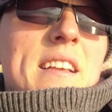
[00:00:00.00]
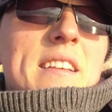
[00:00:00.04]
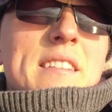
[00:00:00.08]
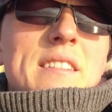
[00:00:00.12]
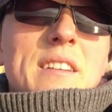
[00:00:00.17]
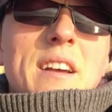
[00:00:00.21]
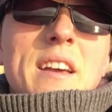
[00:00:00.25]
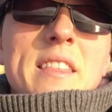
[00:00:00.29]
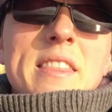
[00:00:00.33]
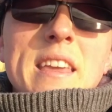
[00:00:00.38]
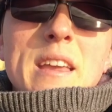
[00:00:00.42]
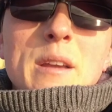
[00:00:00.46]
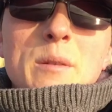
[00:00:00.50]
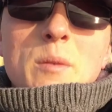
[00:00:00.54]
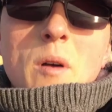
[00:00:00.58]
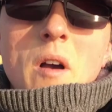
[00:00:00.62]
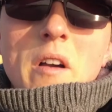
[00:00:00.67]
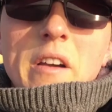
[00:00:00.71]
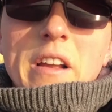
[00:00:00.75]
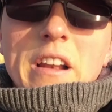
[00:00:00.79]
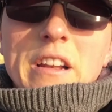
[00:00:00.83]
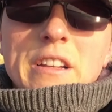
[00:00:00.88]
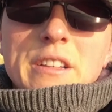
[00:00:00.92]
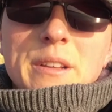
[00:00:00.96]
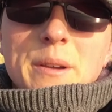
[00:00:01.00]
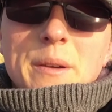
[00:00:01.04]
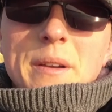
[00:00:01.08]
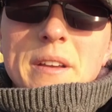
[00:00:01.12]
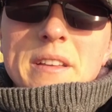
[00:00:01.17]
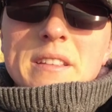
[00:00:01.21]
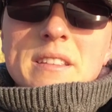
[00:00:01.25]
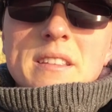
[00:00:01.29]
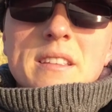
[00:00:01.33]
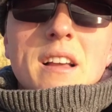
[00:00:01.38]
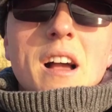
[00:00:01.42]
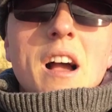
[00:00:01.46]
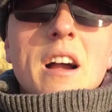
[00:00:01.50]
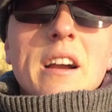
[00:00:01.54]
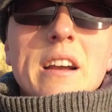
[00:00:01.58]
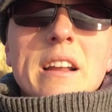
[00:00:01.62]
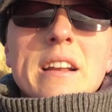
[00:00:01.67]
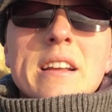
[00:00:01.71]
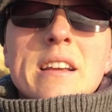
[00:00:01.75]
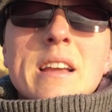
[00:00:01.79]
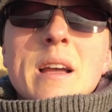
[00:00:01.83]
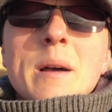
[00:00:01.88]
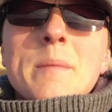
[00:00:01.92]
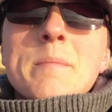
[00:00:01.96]
So I think what I'm going to do is I'm
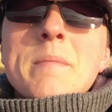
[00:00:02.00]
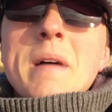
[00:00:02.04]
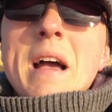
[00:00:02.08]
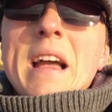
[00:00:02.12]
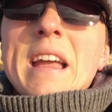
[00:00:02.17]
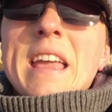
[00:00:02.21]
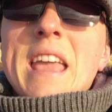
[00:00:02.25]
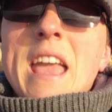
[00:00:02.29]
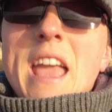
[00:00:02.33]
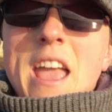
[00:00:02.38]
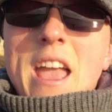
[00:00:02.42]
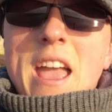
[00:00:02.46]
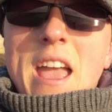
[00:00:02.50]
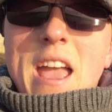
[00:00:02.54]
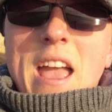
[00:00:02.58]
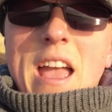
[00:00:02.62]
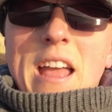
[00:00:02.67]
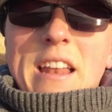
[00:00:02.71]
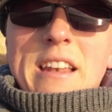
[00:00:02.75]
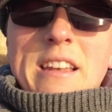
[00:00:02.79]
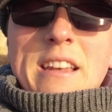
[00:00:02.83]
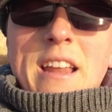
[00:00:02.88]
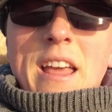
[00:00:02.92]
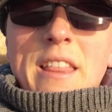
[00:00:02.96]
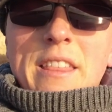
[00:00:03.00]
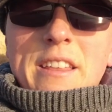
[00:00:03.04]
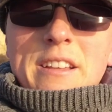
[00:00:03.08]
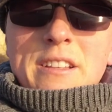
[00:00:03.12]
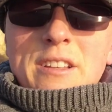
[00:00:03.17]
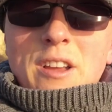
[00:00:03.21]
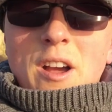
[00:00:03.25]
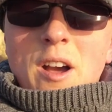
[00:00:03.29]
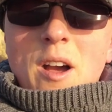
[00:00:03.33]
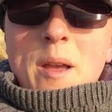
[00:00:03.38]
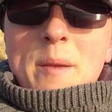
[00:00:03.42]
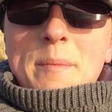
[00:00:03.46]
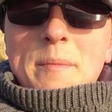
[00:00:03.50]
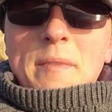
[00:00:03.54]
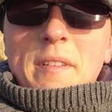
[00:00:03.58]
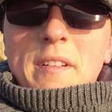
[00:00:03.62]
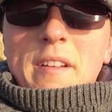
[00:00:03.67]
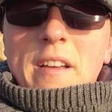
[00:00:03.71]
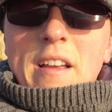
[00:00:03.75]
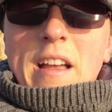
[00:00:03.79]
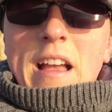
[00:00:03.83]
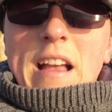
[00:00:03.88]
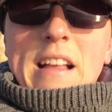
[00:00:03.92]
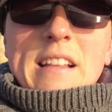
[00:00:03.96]
going to come back here another time
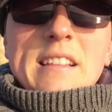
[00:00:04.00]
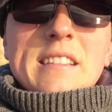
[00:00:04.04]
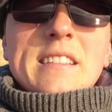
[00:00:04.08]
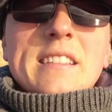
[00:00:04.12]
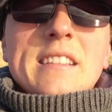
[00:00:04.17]
at